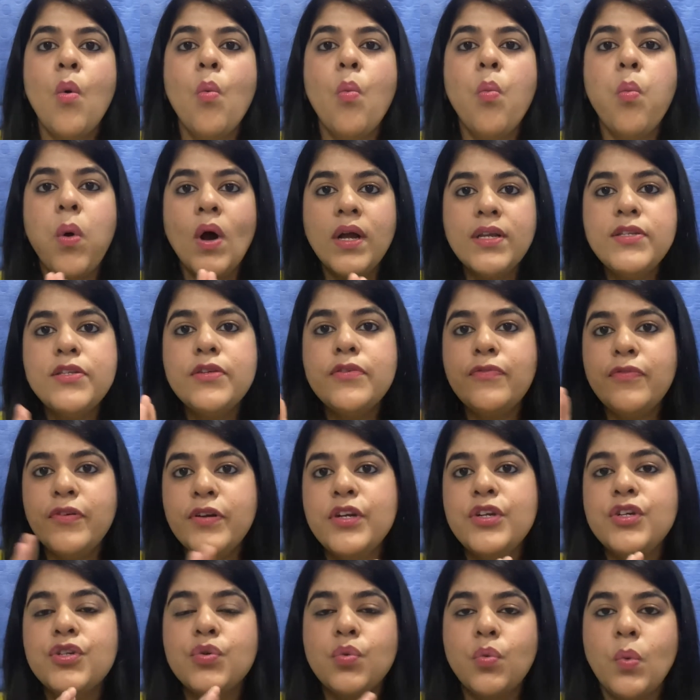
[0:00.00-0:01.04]
once you
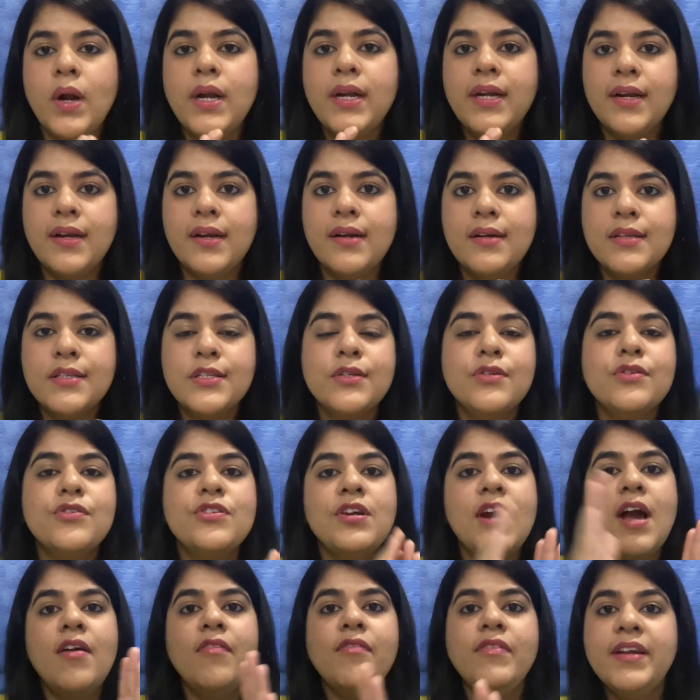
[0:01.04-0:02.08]
finish one class, you're
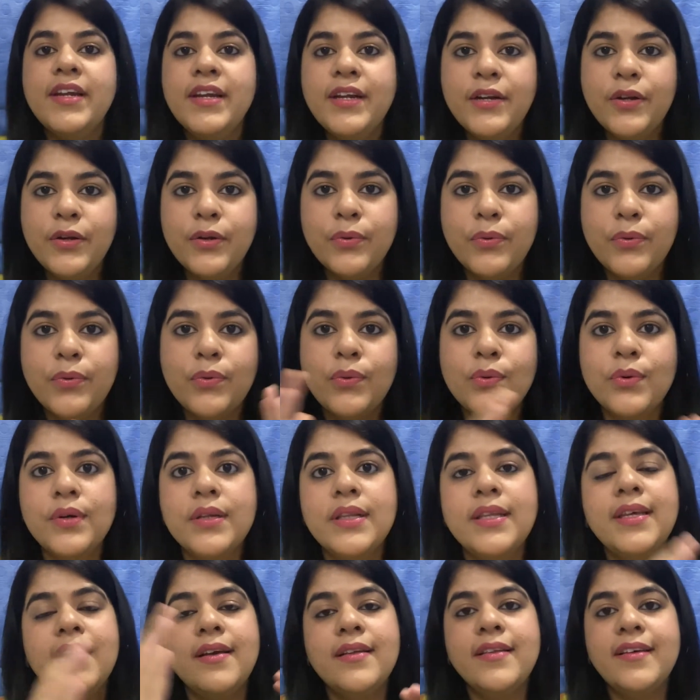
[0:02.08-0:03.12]
traveling to
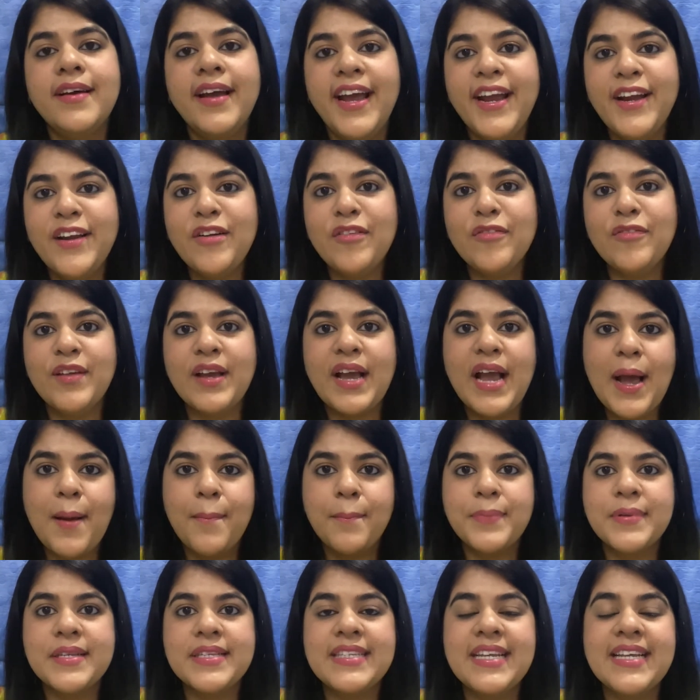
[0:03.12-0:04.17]
the other end of the campus.